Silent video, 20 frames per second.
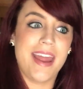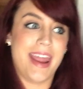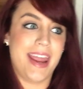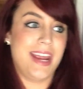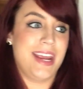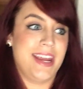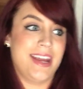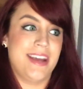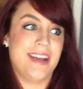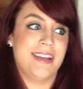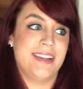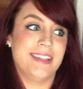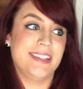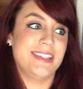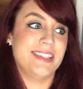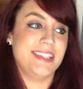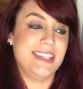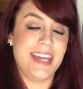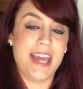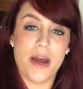and
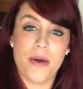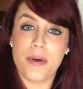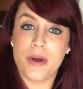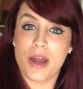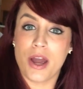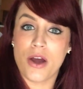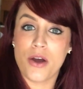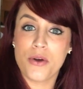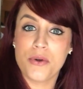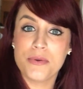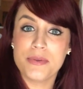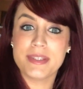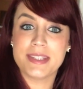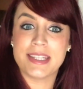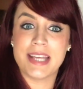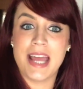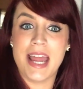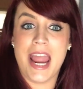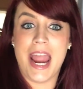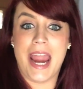see how it goes,
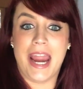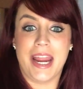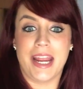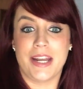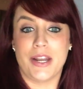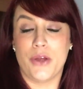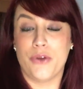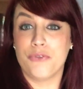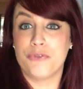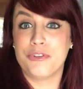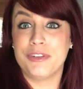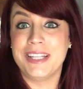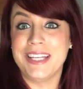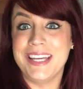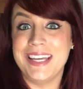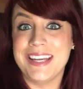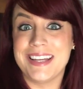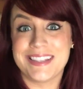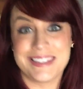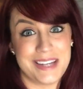and
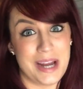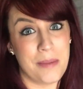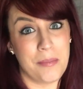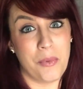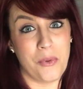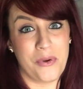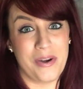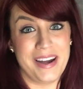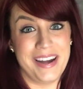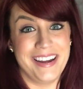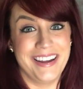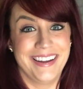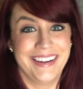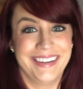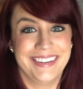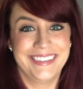hopefully it's not boring.